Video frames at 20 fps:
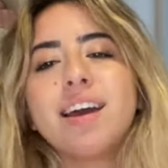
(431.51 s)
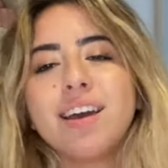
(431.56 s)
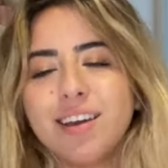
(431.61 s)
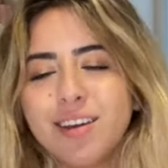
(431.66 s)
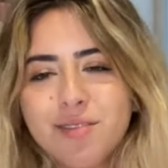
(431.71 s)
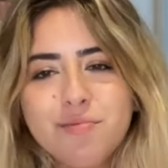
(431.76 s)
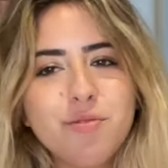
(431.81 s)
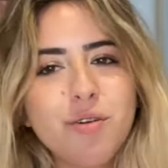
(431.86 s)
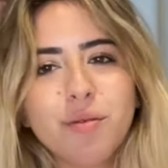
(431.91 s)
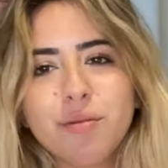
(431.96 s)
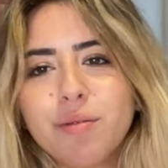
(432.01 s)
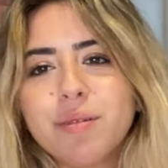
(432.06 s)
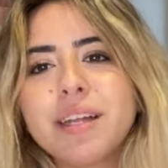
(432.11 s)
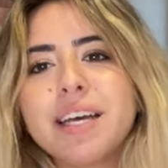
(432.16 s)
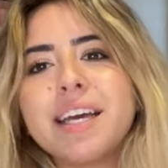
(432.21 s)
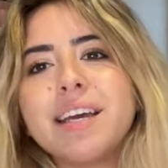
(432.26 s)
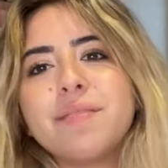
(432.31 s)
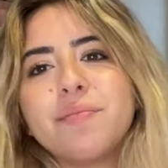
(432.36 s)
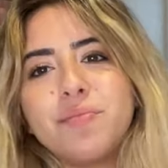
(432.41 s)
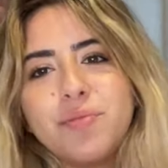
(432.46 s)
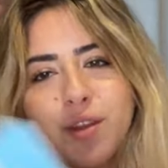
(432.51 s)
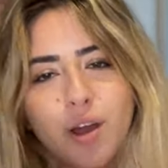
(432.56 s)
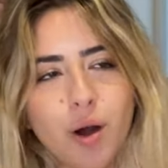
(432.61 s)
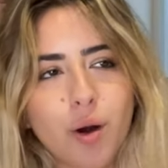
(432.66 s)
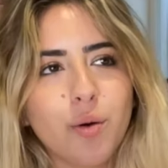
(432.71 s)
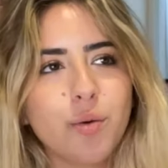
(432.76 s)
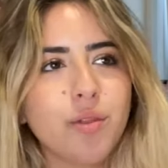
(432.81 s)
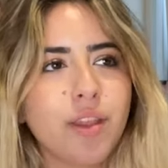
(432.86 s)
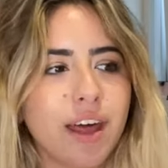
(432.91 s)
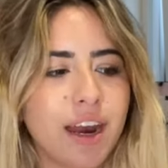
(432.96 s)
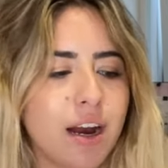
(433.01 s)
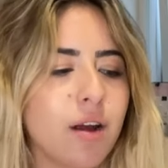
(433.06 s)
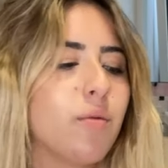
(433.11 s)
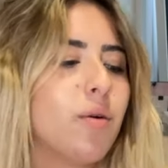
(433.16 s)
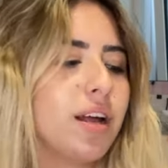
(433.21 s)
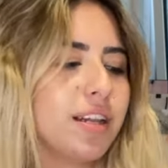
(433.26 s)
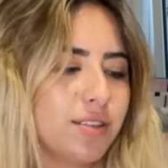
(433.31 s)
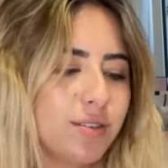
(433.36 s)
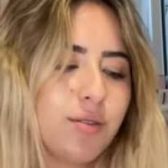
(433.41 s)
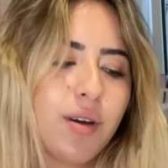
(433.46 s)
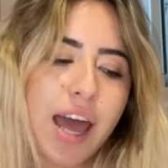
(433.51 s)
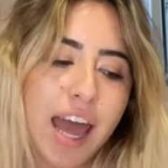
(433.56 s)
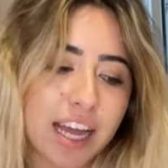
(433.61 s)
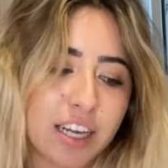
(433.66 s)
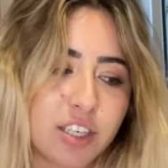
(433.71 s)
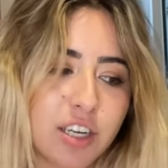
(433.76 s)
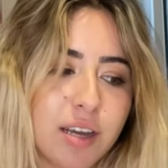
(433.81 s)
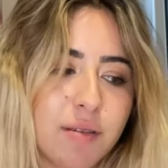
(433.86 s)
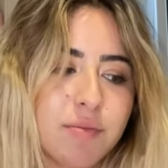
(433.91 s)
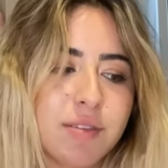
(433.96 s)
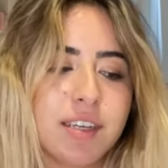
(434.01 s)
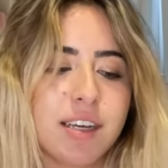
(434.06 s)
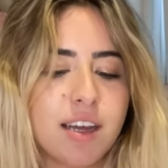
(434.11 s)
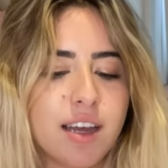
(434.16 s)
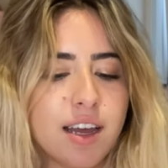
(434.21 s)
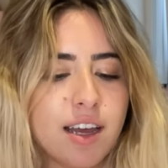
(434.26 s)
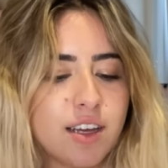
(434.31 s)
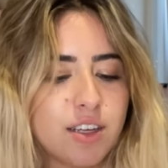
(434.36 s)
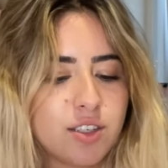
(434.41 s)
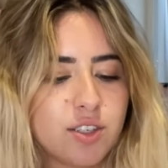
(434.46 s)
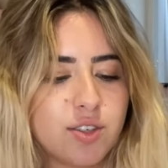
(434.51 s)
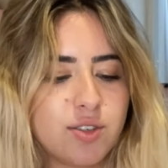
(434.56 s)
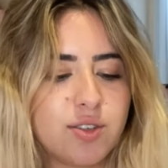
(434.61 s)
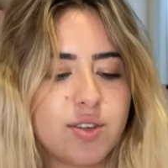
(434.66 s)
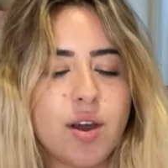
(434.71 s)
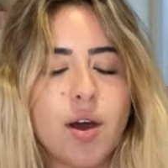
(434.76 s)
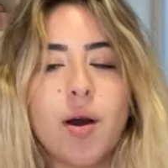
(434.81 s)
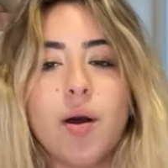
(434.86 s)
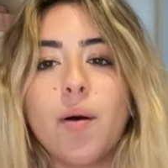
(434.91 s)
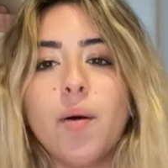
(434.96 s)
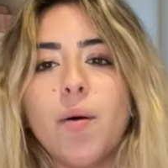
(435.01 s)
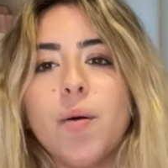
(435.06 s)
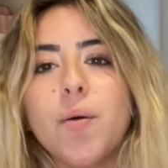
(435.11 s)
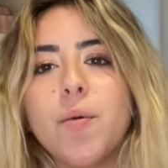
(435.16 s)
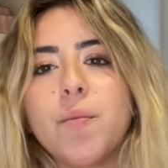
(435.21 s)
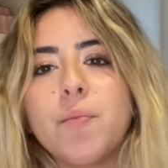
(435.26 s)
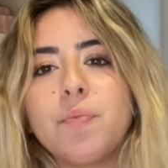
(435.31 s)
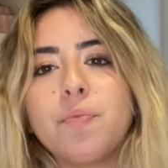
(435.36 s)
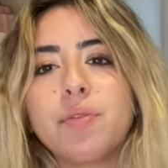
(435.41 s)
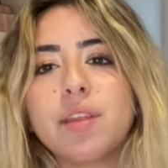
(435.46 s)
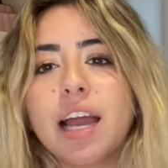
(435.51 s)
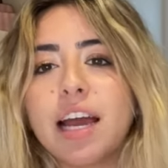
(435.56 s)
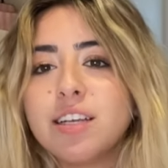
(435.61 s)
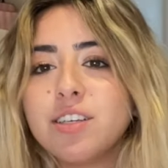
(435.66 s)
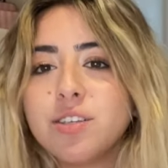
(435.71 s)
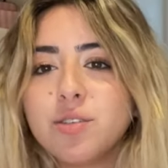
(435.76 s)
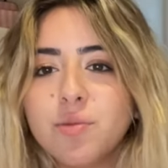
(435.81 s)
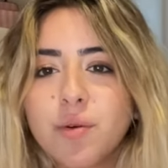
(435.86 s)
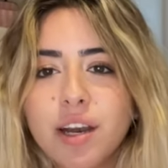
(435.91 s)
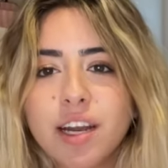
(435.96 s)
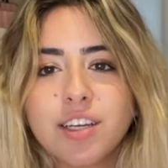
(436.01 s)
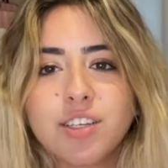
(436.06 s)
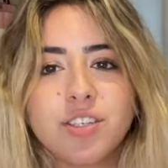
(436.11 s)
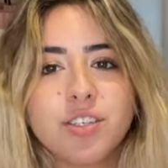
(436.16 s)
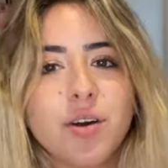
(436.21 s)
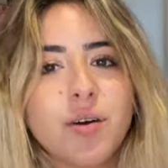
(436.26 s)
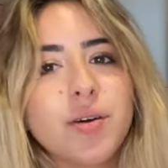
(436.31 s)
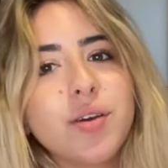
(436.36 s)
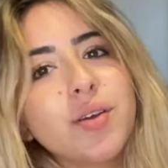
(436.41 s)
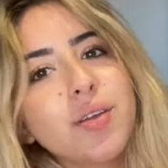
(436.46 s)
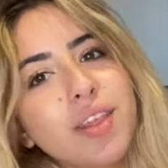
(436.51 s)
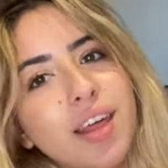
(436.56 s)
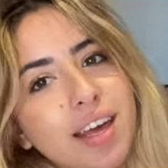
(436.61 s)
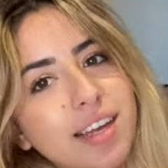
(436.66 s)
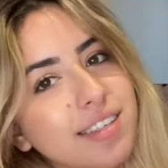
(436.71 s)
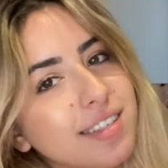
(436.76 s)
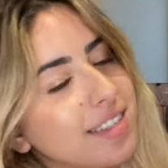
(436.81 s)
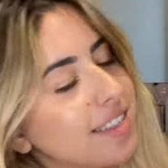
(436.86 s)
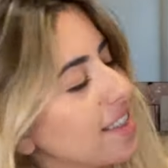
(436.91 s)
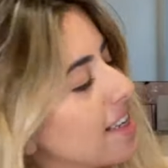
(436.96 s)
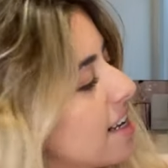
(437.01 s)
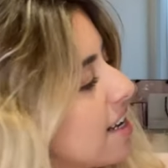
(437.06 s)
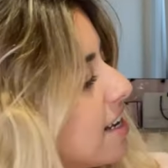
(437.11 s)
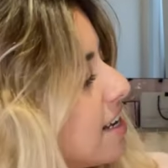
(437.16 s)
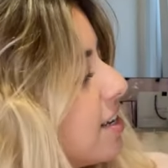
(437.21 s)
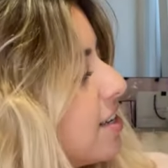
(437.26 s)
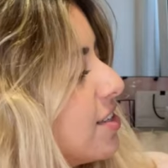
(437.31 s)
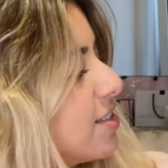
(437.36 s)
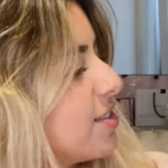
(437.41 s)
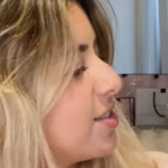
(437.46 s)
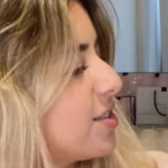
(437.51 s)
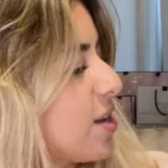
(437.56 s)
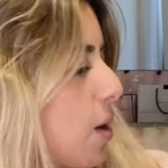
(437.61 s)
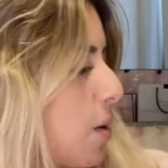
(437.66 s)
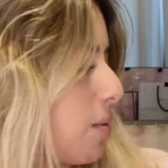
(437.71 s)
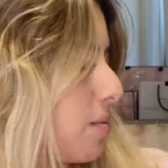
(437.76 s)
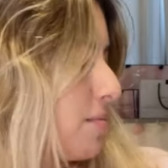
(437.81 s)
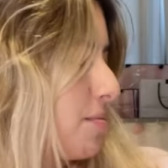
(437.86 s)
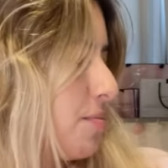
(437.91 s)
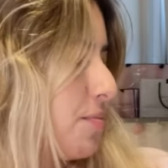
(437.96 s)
You probably know that I went to Egypt, so I just want to show you this. So